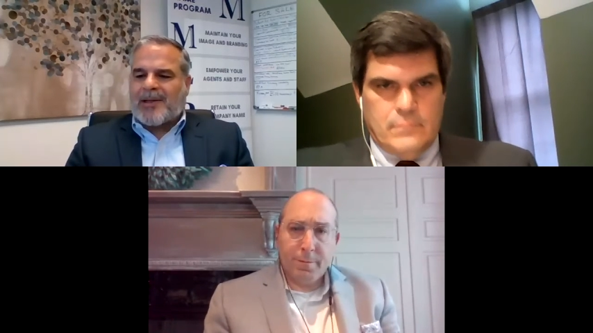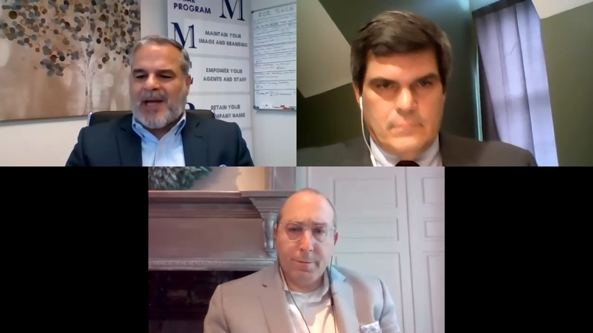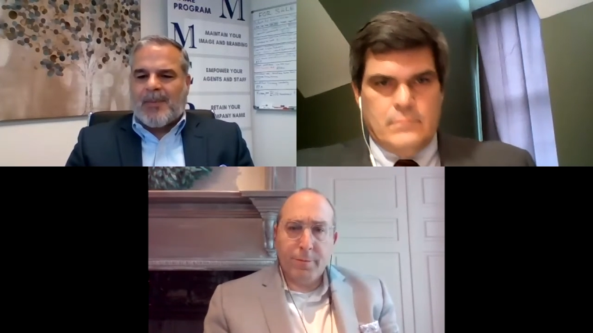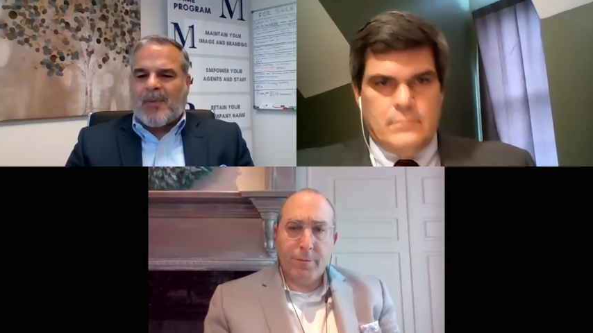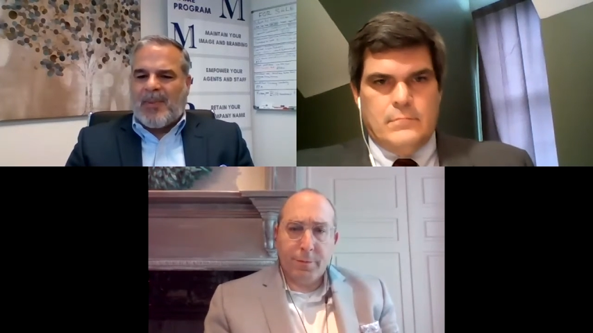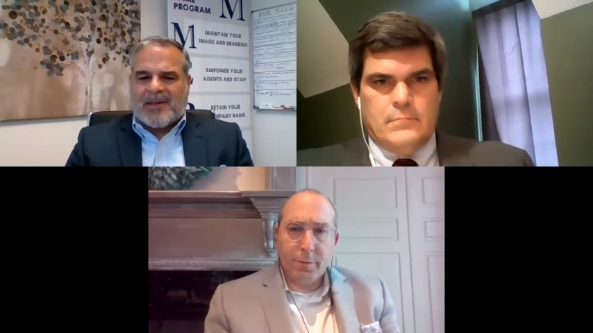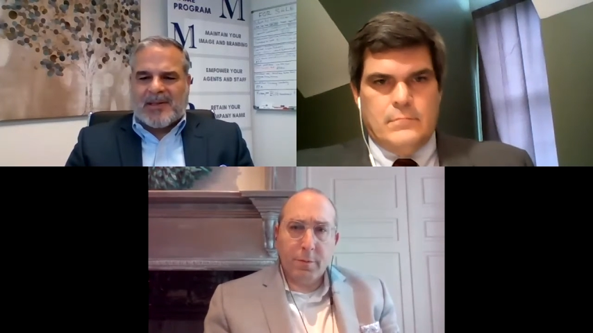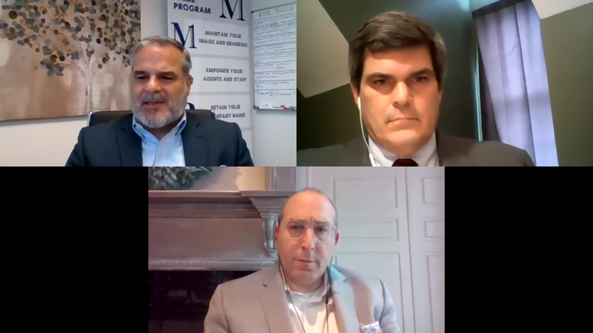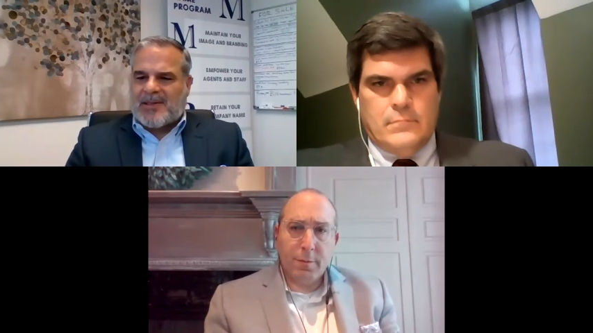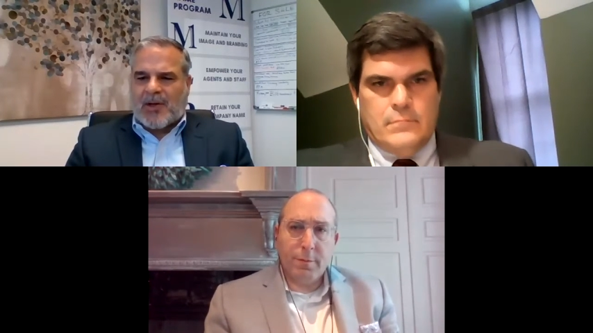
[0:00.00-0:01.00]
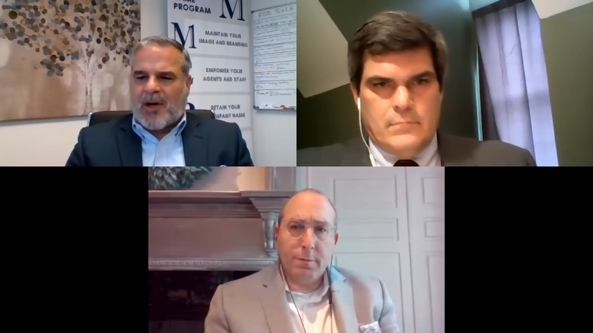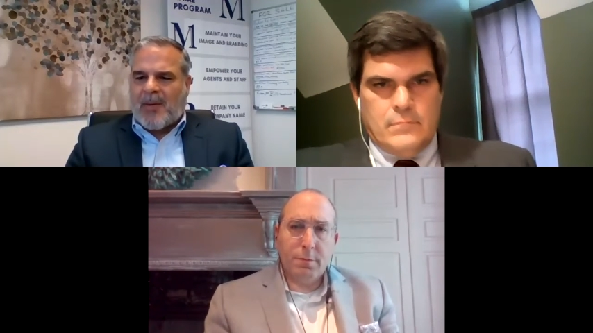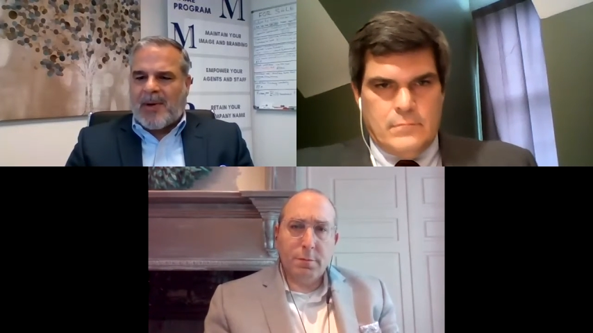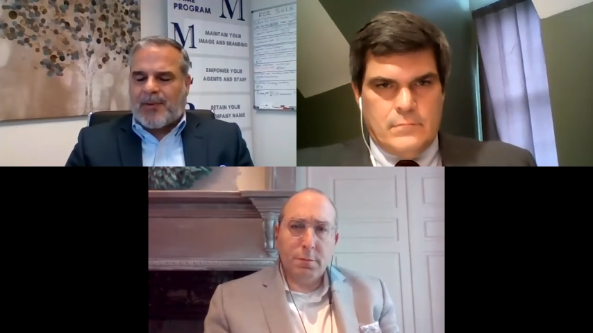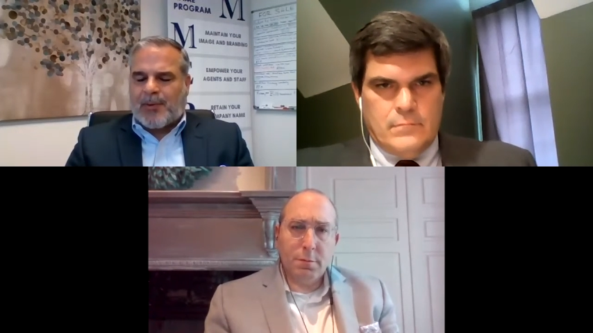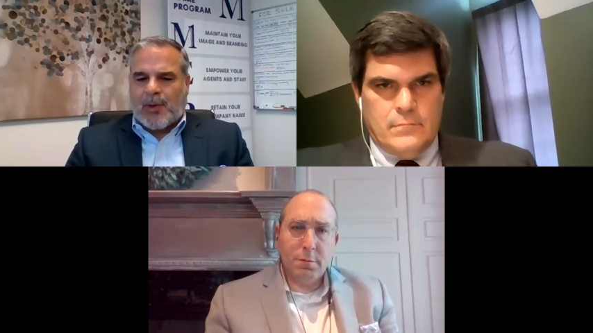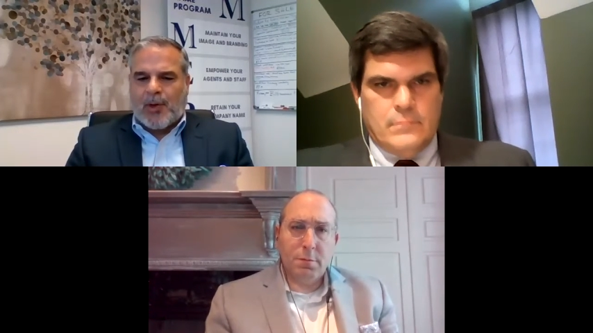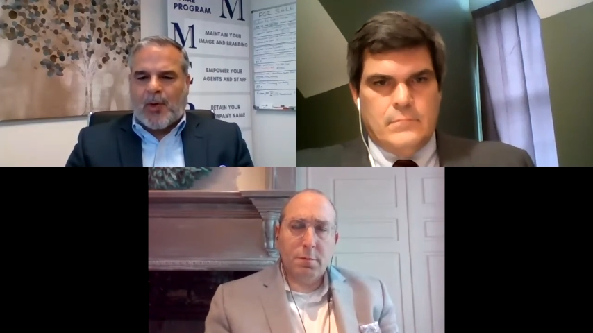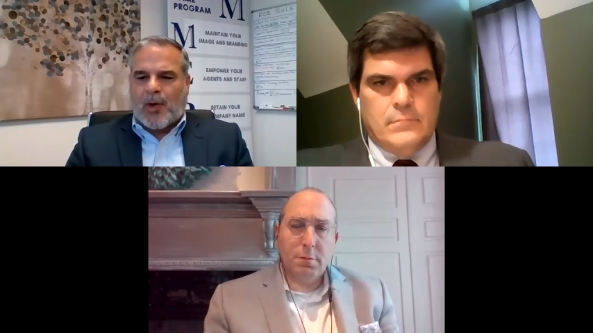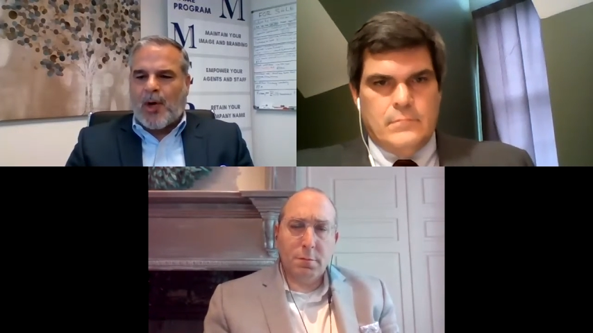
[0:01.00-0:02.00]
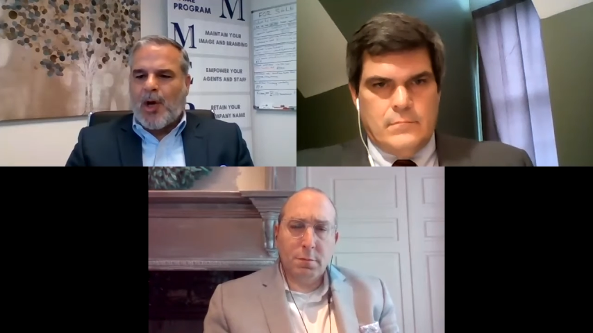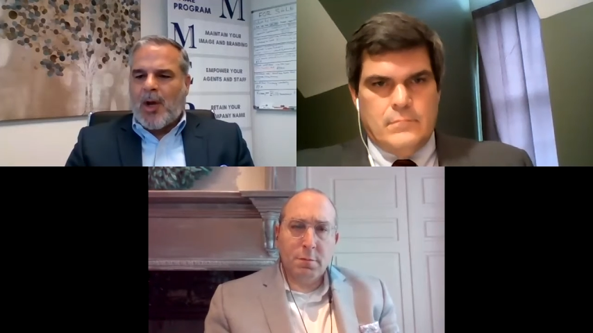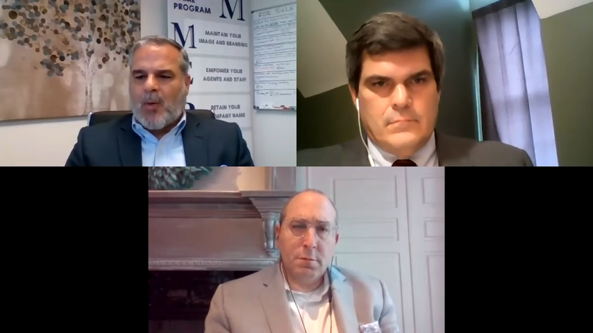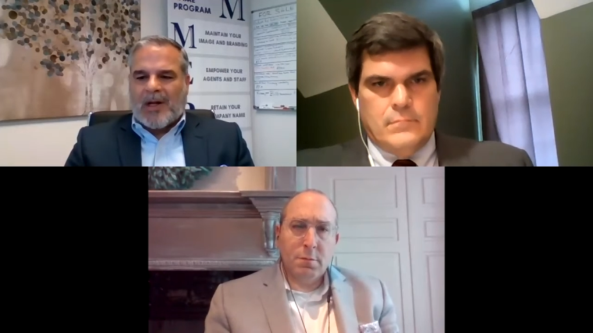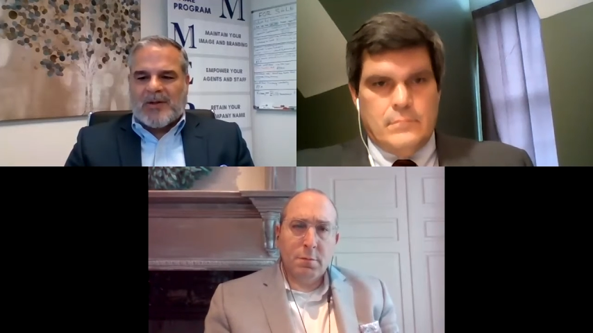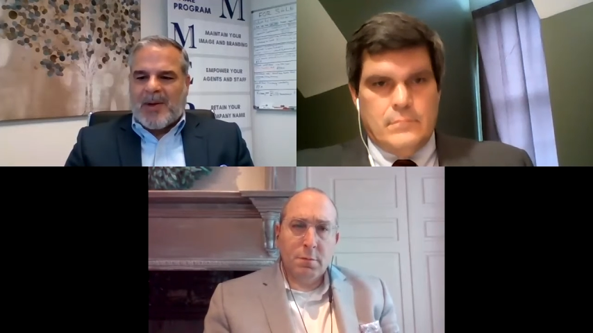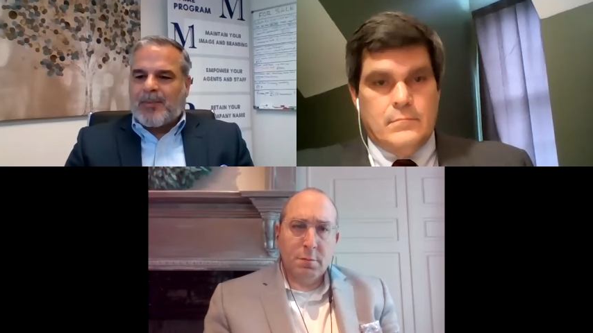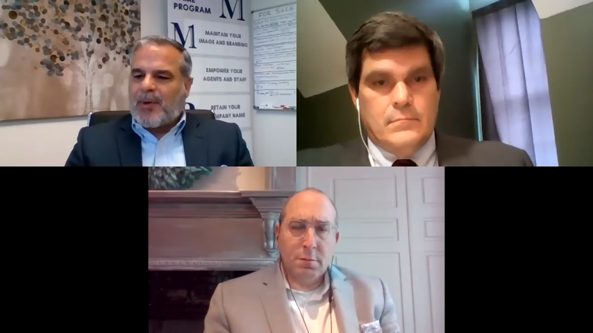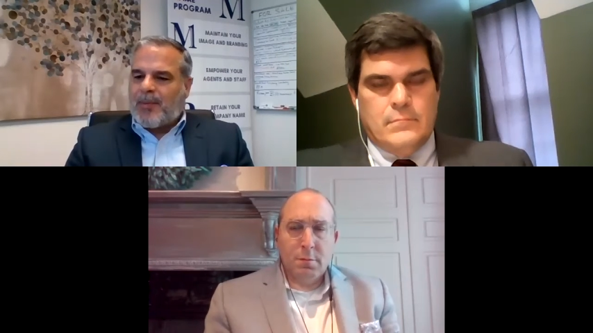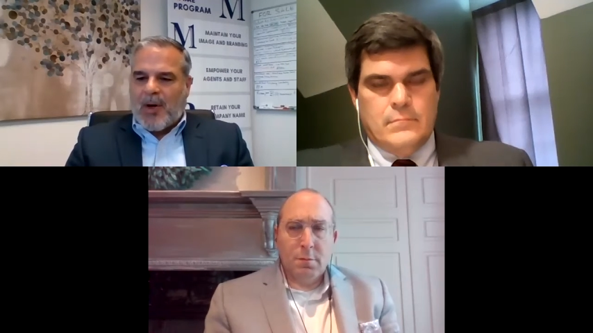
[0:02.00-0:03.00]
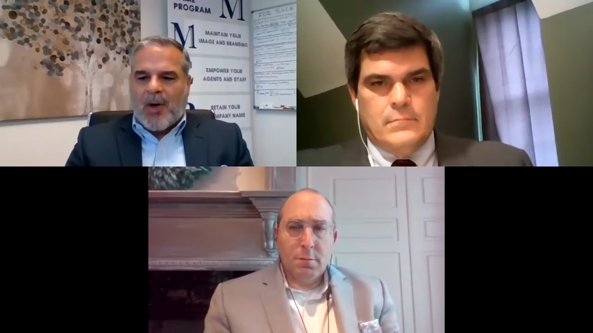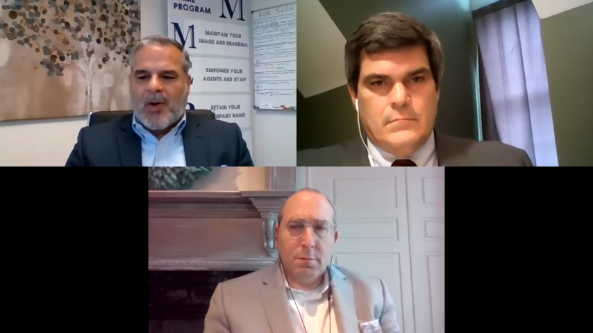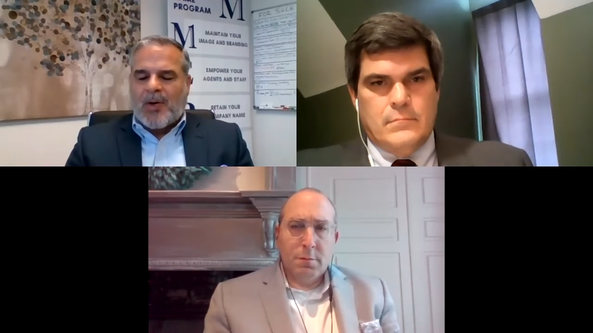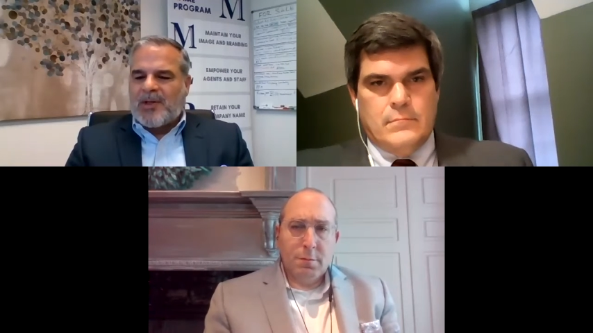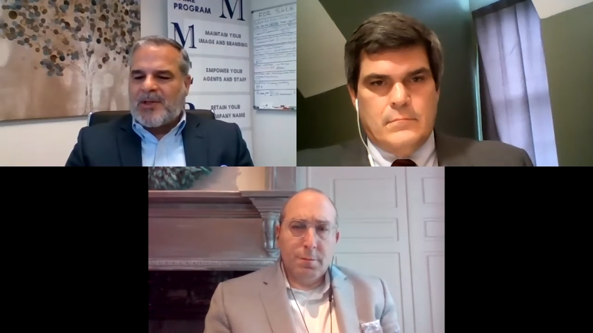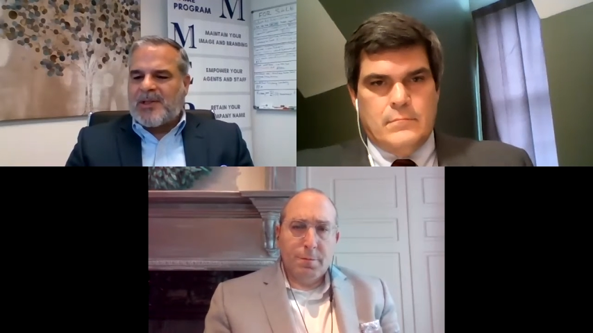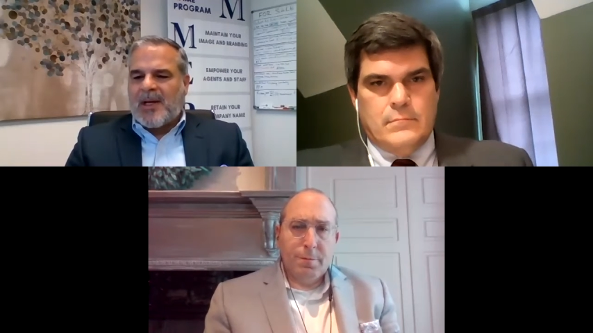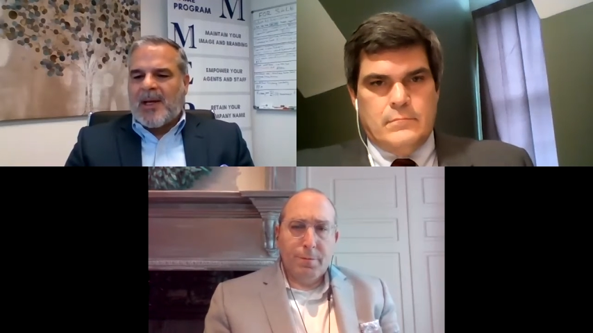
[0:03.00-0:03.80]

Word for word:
Speaker 1: type of businesses are coming through or what's being proposed.